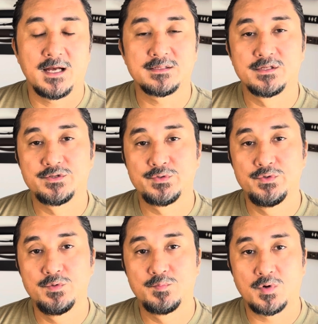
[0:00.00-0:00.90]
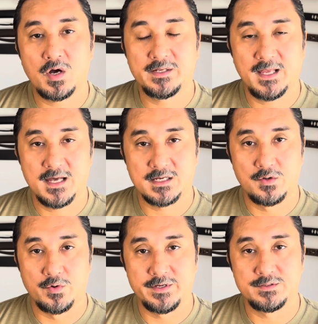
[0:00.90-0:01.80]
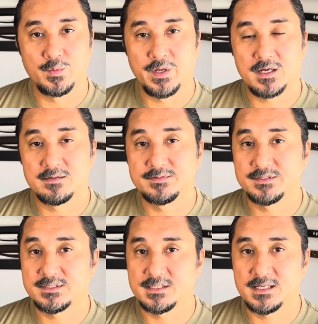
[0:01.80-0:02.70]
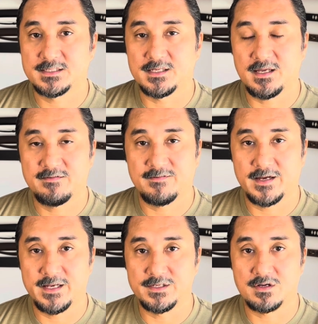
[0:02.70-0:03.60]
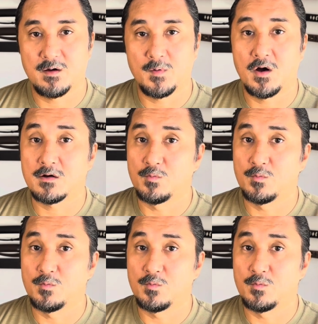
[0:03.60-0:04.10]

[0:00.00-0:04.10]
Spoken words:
at the two broad categories when it comes to selecting a fighting tomahawk.